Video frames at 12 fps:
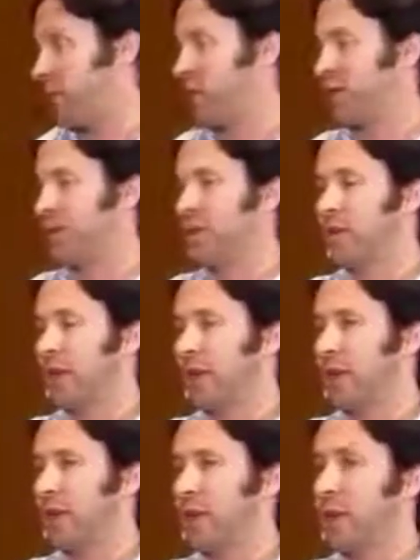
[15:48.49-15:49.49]
which is to
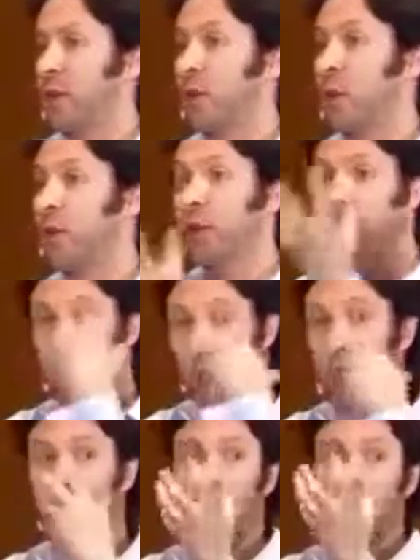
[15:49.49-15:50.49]
say that we
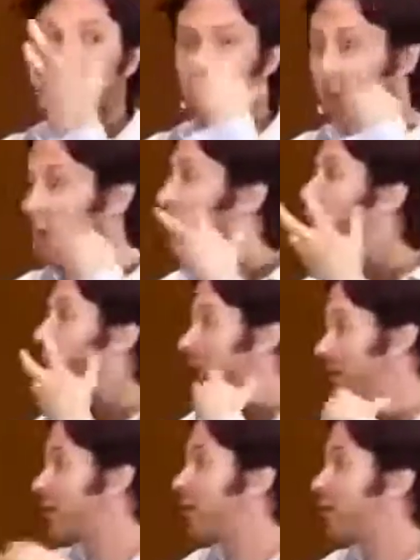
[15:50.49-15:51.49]
absorb
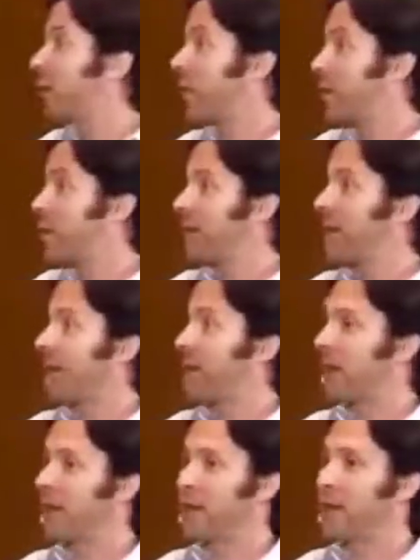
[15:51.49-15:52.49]
what's coming
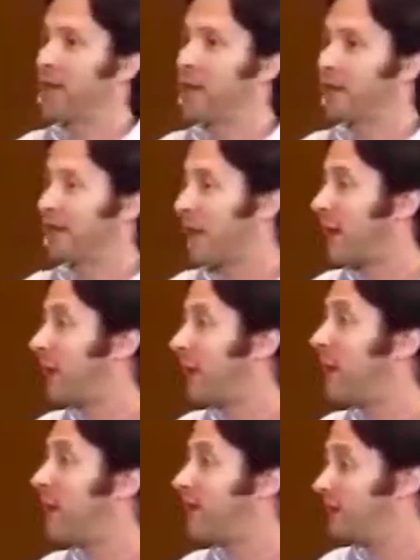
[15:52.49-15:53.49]
in, and I think it's exactly
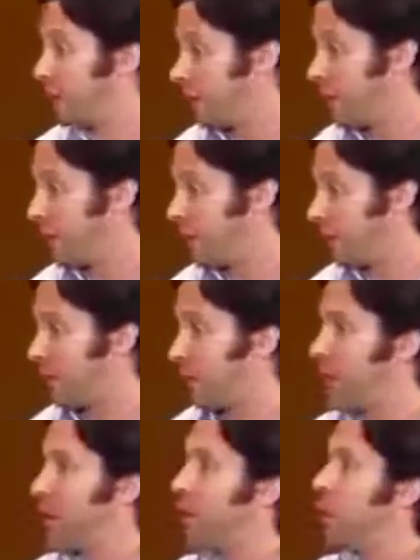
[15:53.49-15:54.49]

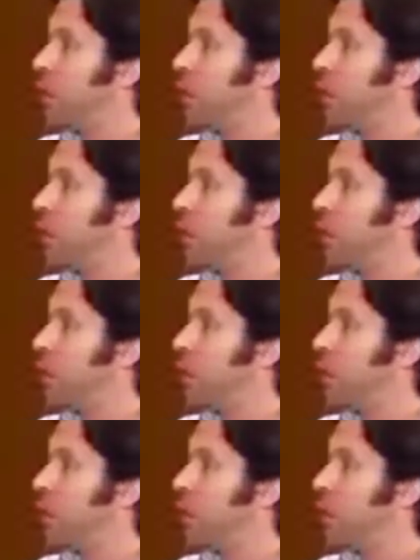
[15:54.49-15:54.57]
consistent